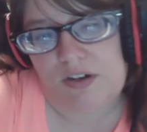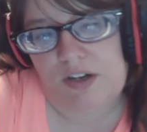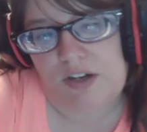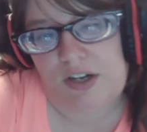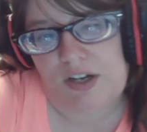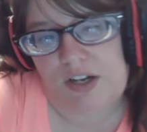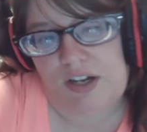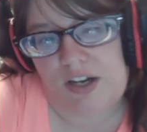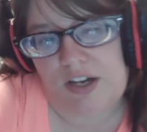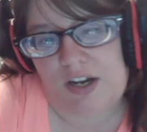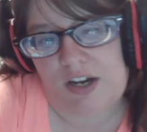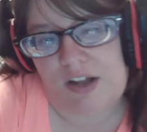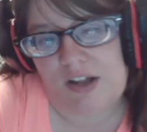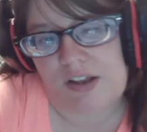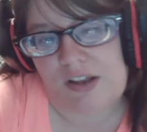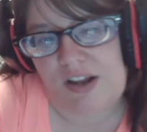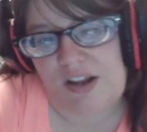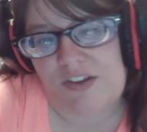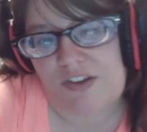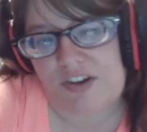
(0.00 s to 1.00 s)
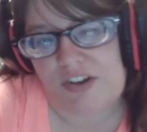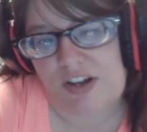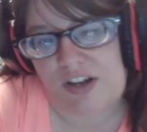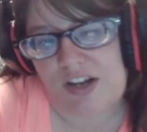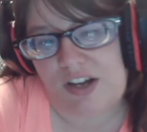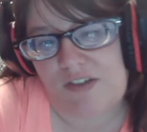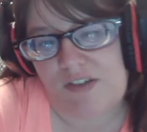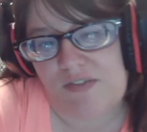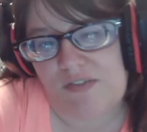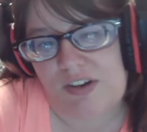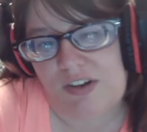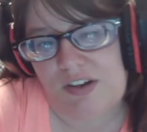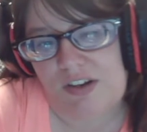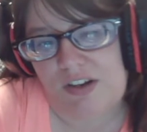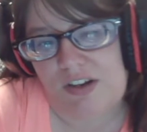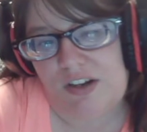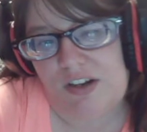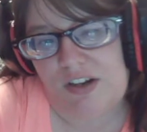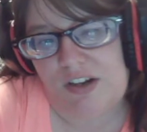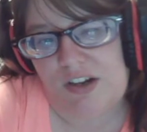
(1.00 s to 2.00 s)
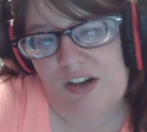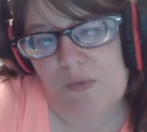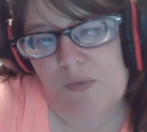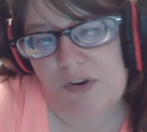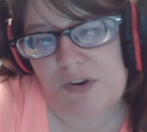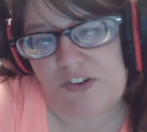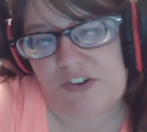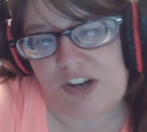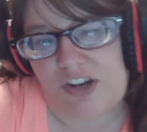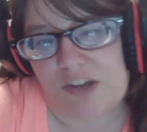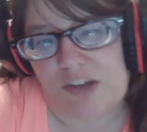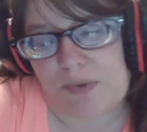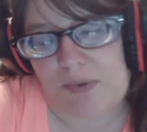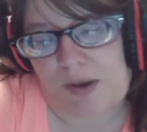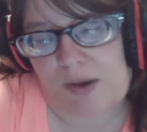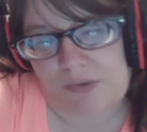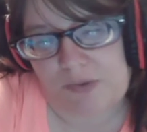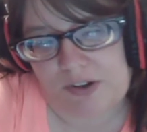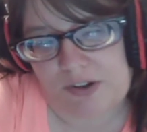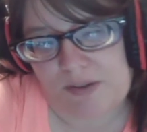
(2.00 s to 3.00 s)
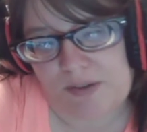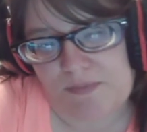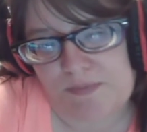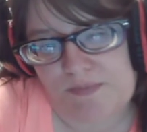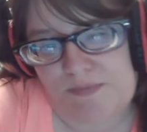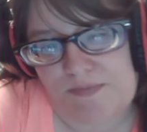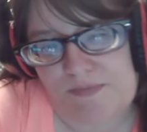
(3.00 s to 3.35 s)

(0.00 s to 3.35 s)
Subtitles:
And the next time, when Shanks pops up,